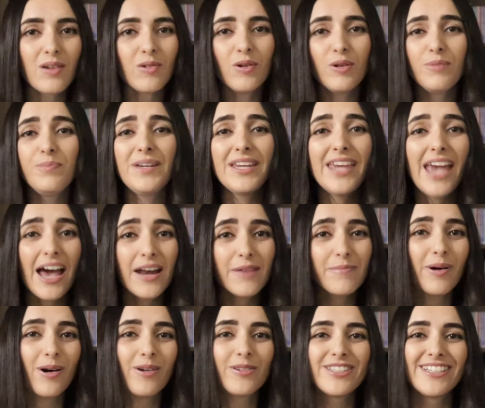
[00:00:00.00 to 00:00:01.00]
we would be
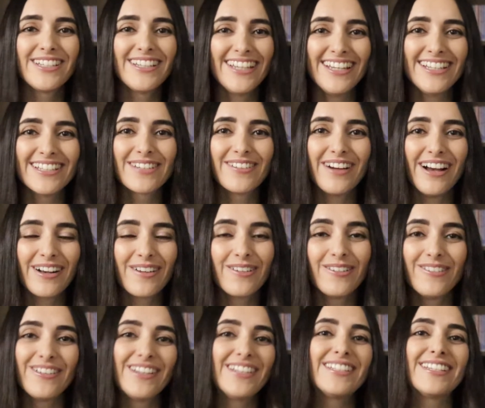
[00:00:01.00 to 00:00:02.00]
catapulted into our
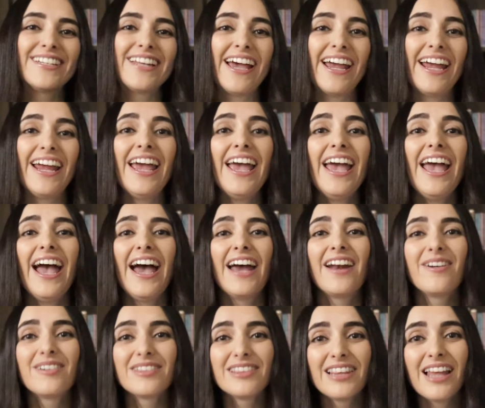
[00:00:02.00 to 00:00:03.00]
calling today.
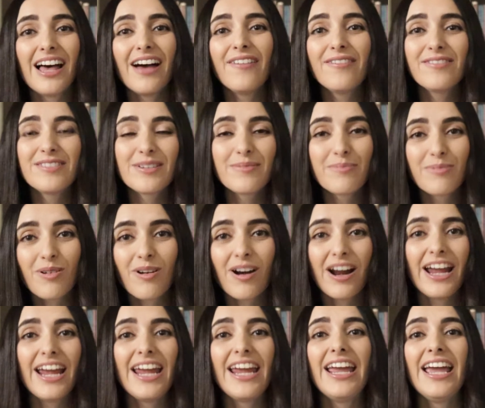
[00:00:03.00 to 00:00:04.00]
And I would love to
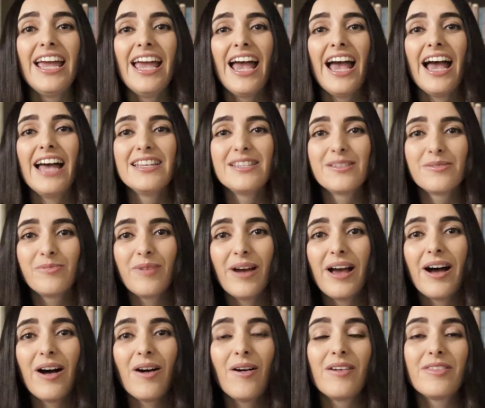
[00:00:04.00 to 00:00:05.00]
pray as
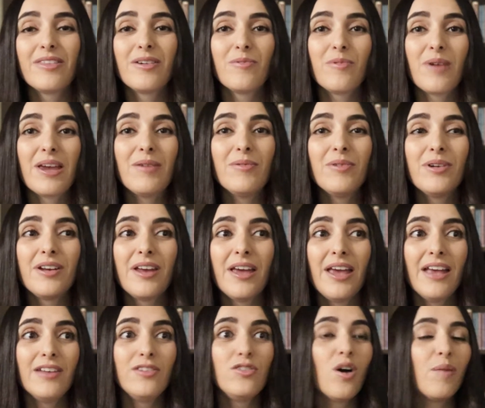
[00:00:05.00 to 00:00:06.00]
well that we would
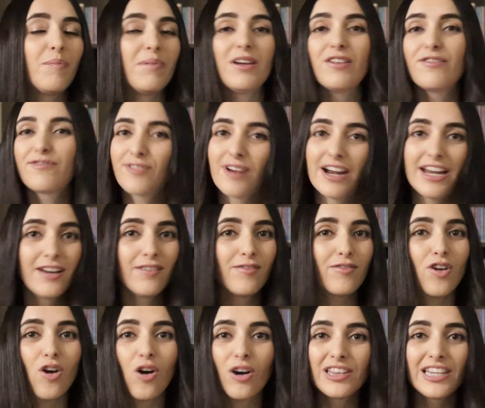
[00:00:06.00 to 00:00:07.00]
not be afraid
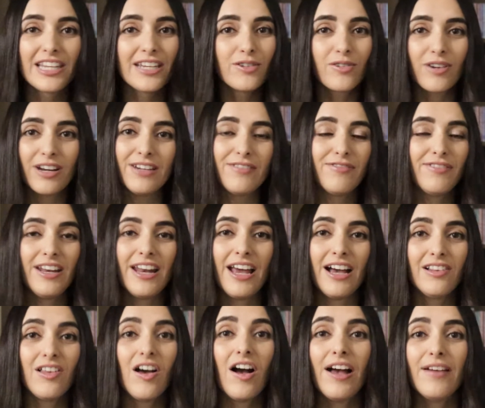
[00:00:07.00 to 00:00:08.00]
of godly grief in
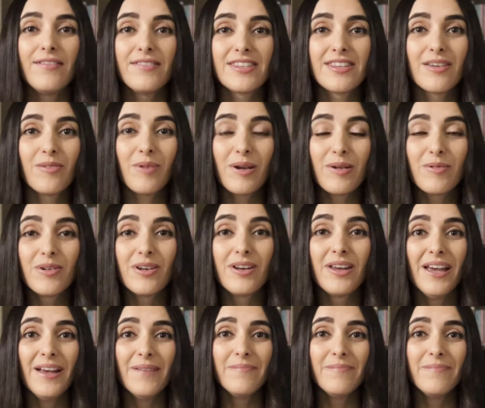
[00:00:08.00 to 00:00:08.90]
our lives, that we would